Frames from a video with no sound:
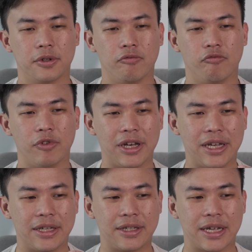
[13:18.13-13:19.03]

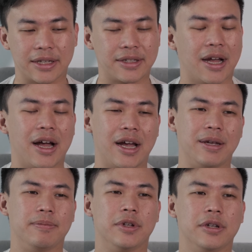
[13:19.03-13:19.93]
really take the
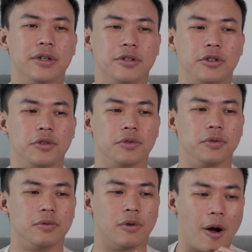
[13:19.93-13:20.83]
time
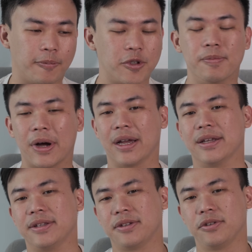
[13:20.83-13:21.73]
to
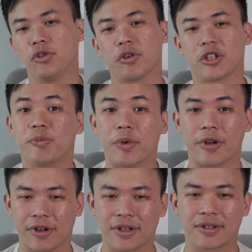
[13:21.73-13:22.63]
optimize your
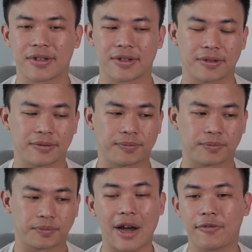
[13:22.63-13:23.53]
experience.
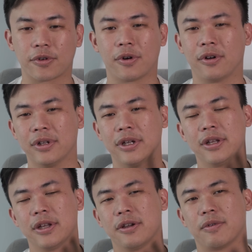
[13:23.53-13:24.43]
After all,
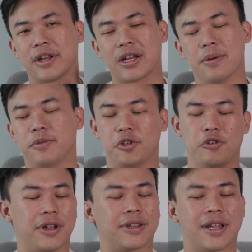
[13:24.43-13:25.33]
when it comes to
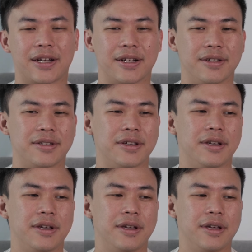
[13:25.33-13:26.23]
shooting Leicas,
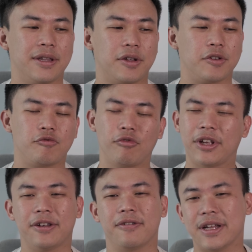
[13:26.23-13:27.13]
there's
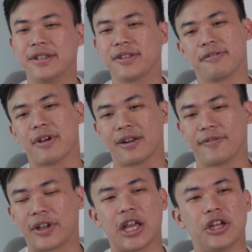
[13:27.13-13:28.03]
really no instant
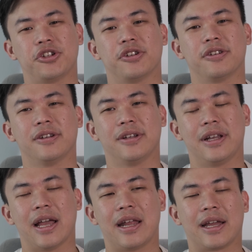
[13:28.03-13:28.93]
gratification.
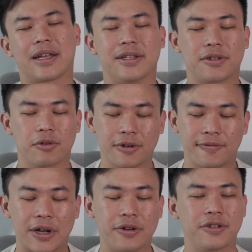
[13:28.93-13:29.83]
And I can sort
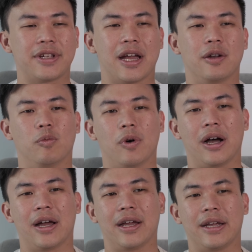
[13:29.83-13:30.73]
of understand
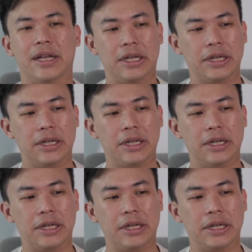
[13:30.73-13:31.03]
why,